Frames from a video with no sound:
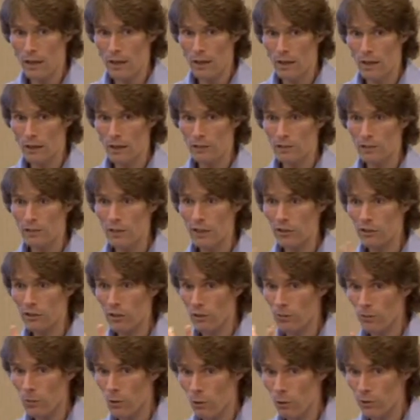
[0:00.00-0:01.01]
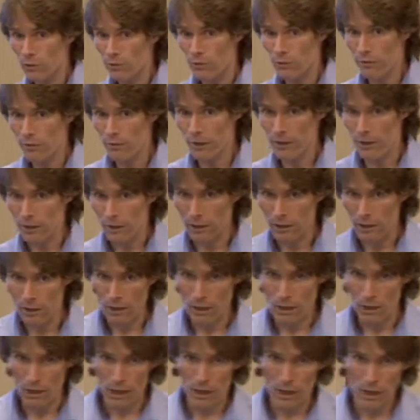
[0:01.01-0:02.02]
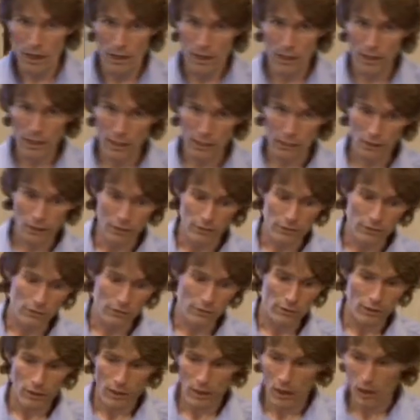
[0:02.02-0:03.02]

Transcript: is seen as an important thing. In England,